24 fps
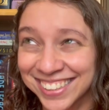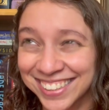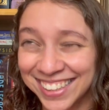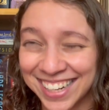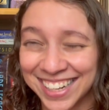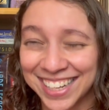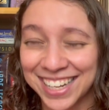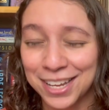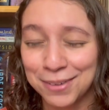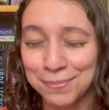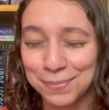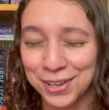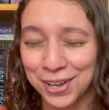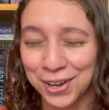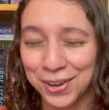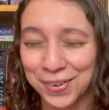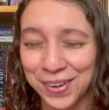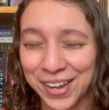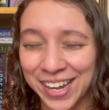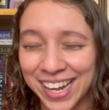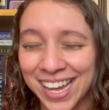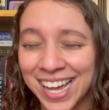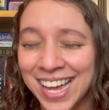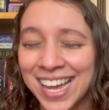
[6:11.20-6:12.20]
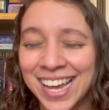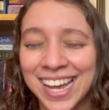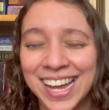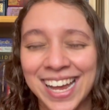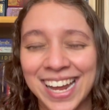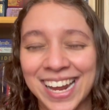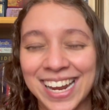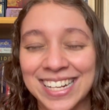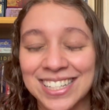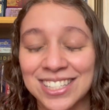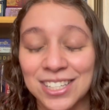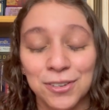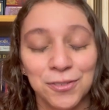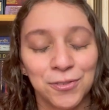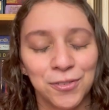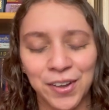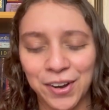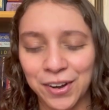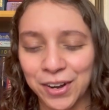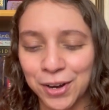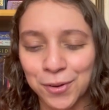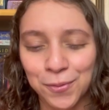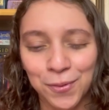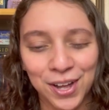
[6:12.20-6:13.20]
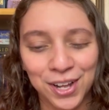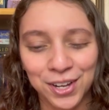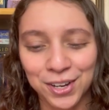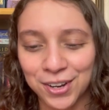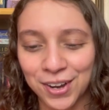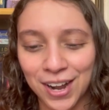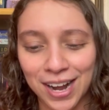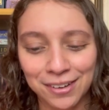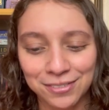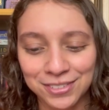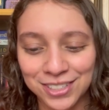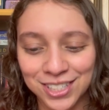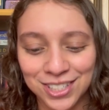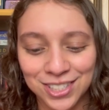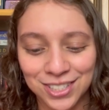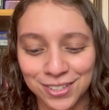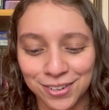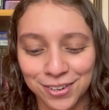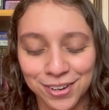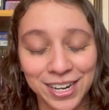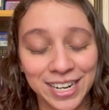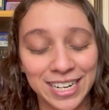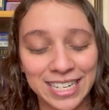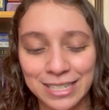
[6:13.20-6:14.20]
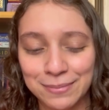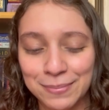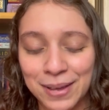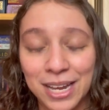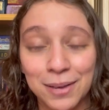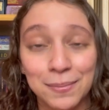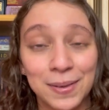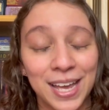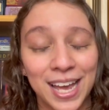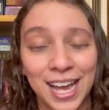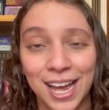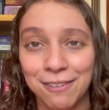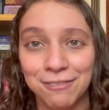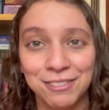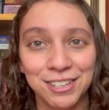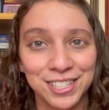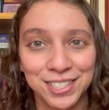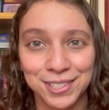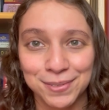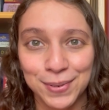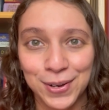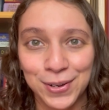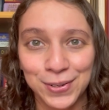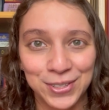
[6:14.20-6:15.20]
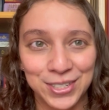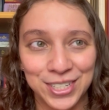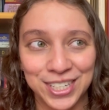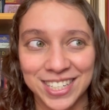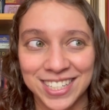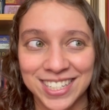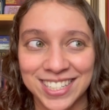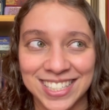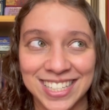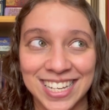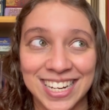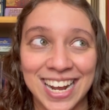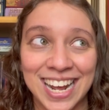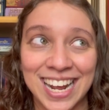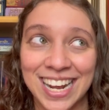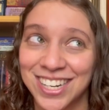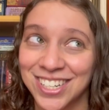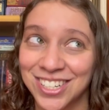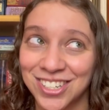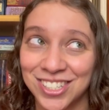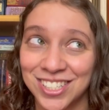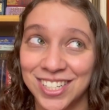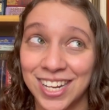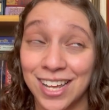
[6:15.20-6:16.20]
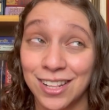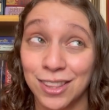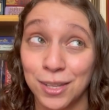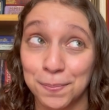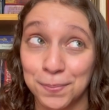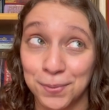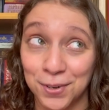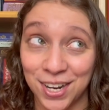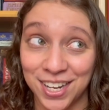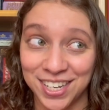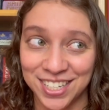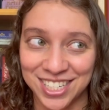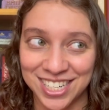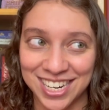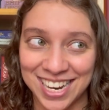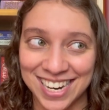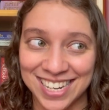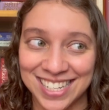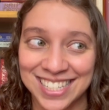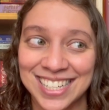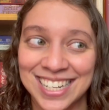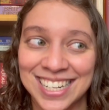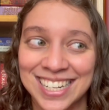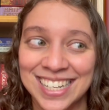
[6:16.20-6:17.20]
and keep going. It's a very well crafted story to make me have these emotions, and I understand the project,